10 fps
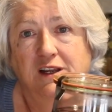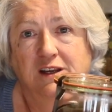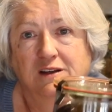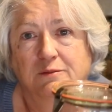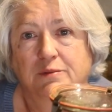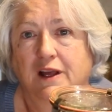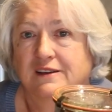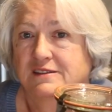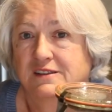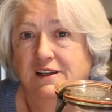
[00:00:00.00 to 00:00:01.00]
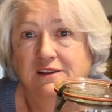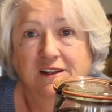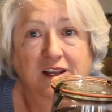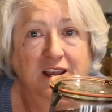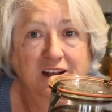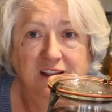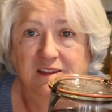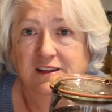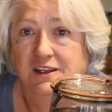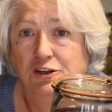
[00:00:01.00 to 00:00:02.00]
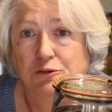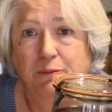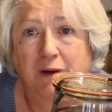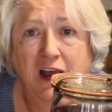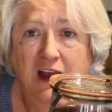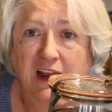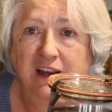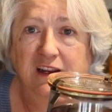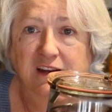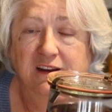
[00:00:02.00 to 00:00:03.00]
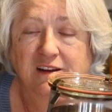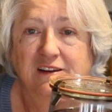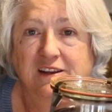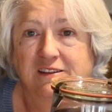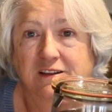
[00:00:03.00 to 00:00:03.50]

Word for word: and complexity than anything you buy in the